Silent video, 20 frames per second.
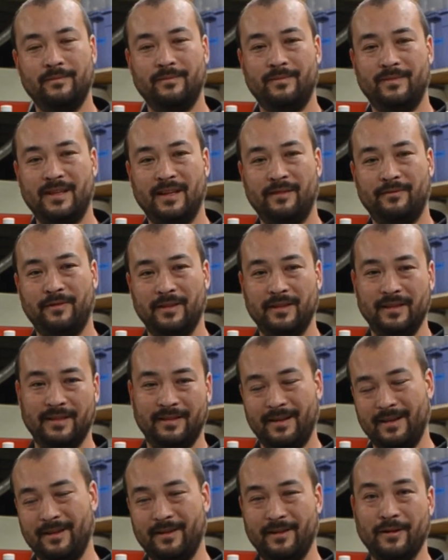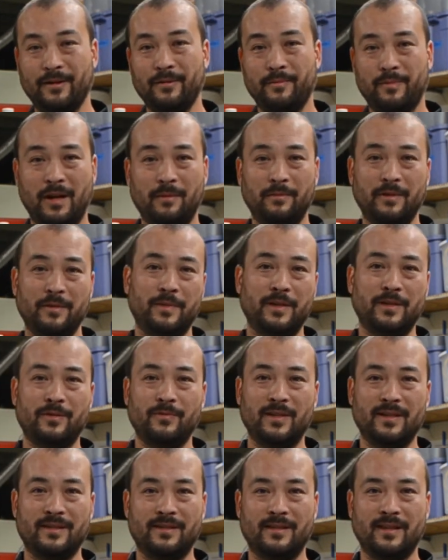Definitely, I don't know, probably
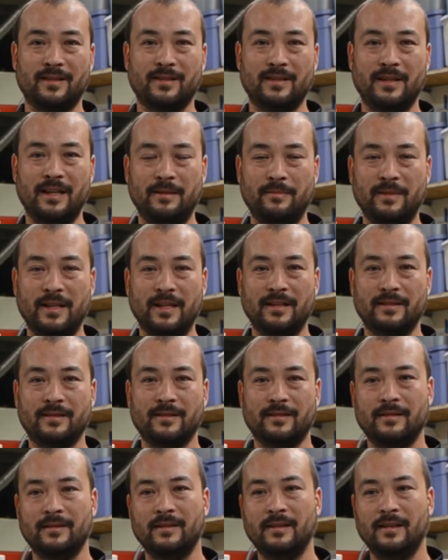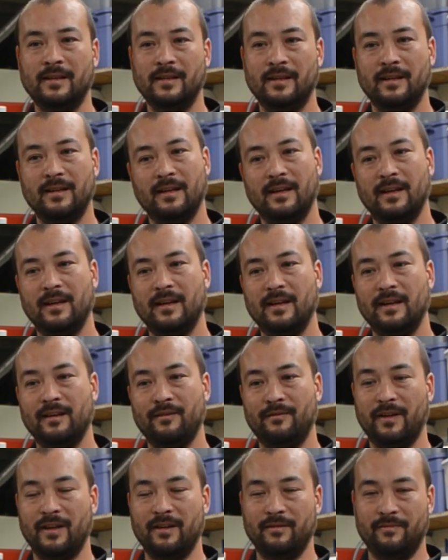between 6 and 8 minutes.
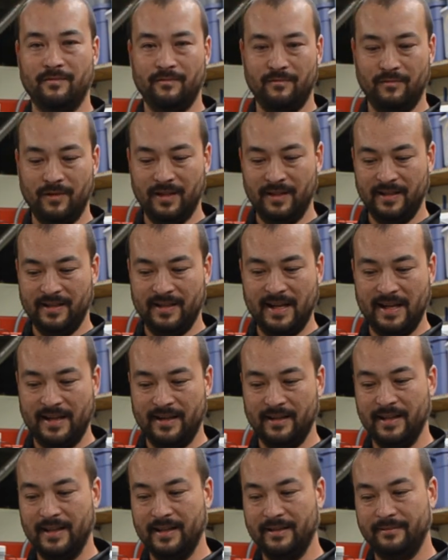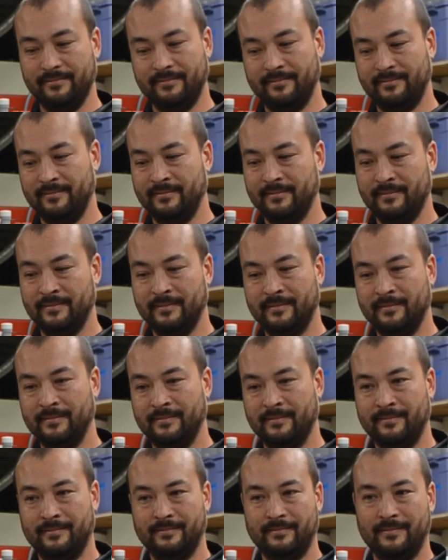If I really nail it,
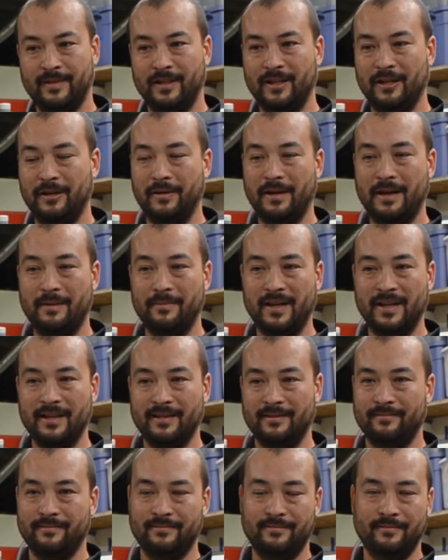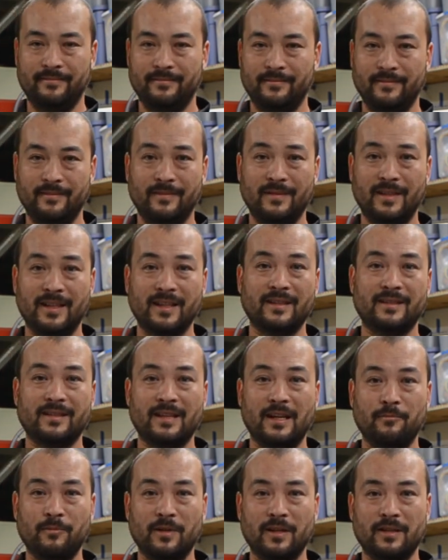you know, I might get a
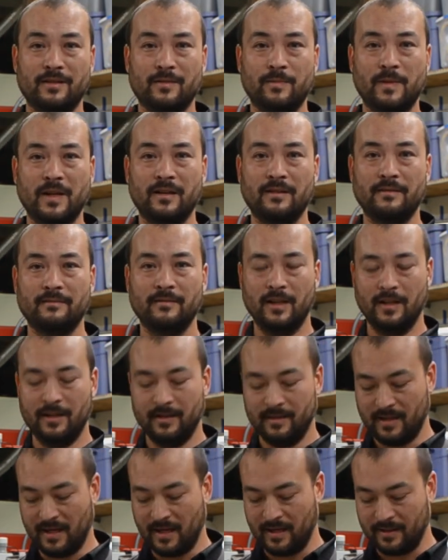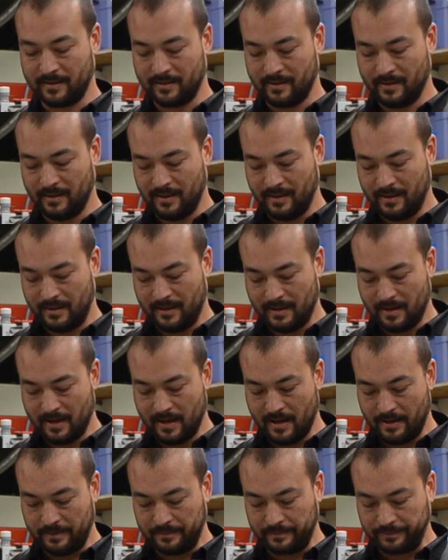10-minute spin on a test.
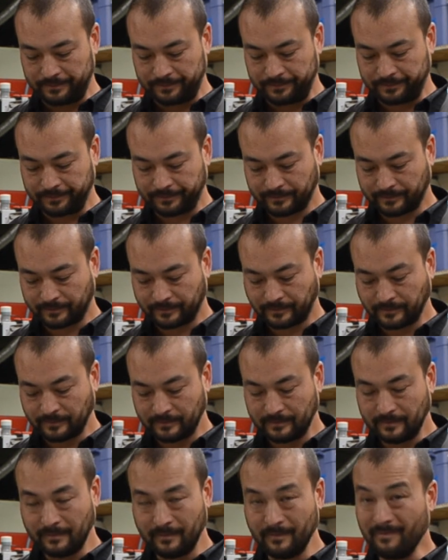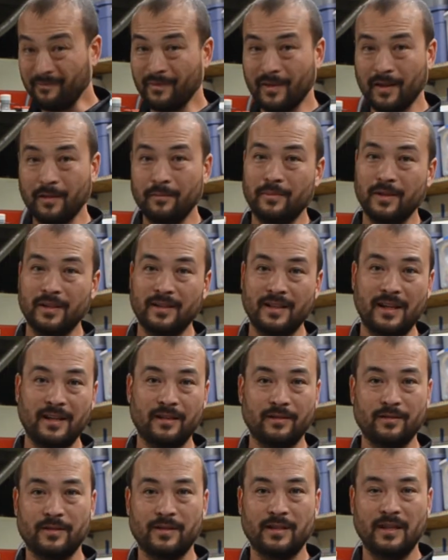But yeah,
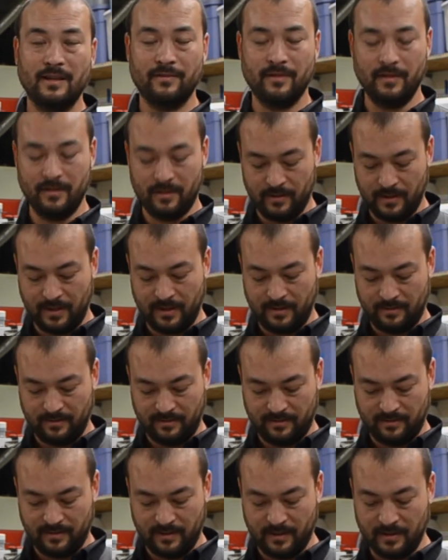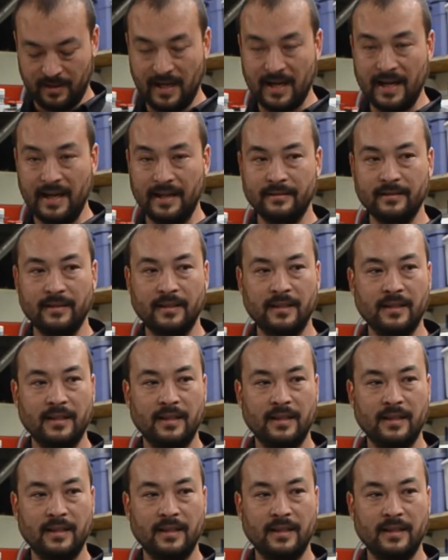you just have to do it a lot.